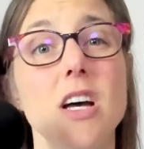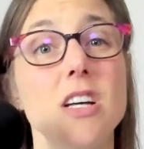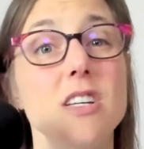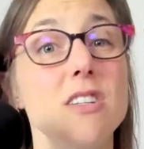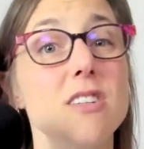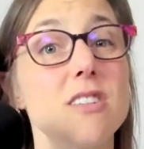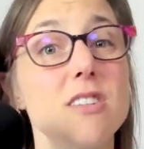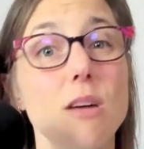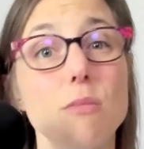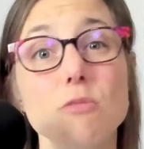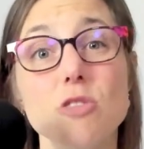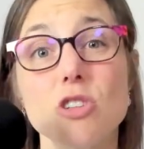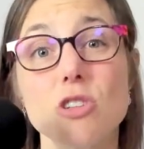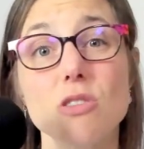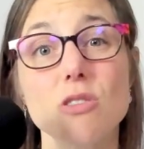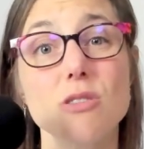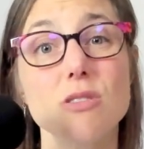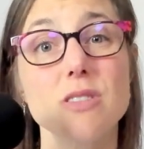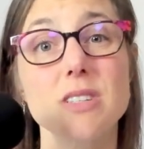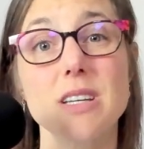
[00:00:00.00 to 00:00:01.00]
Some
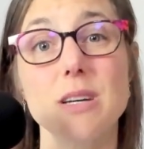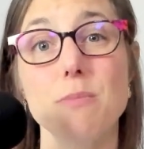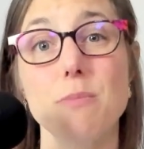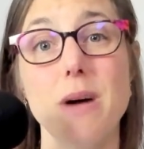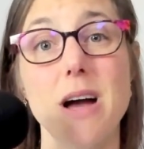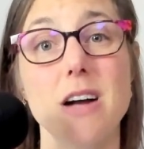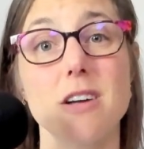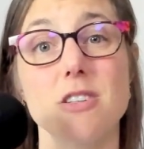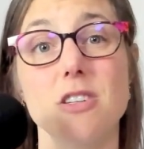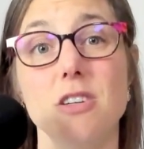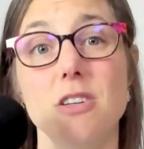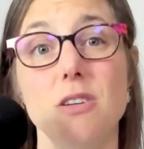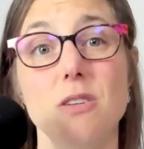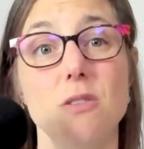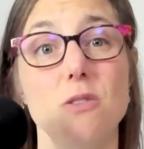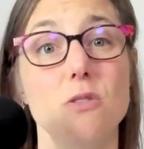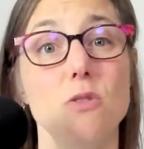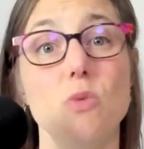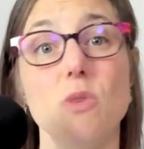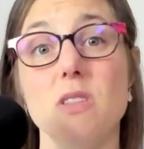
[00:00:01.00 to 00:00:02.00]
journals get back to
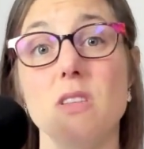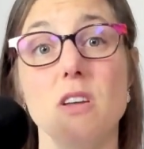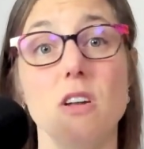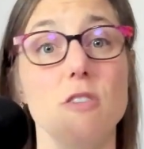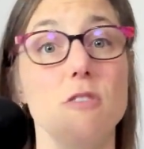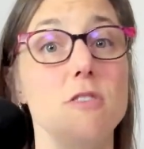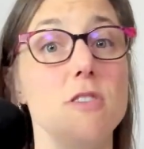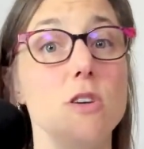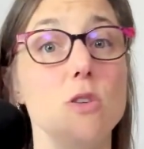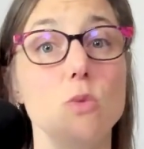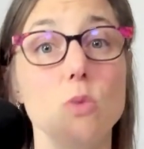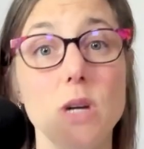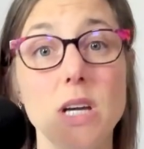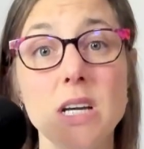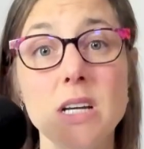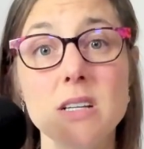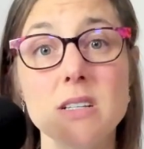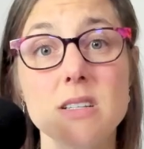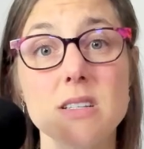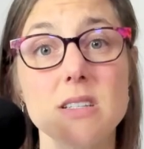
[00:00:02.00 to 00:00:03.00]
you within a few
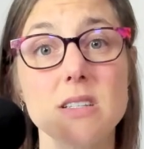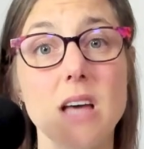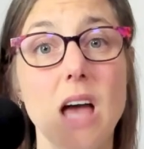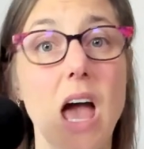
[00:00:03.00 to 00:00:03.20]
weeks,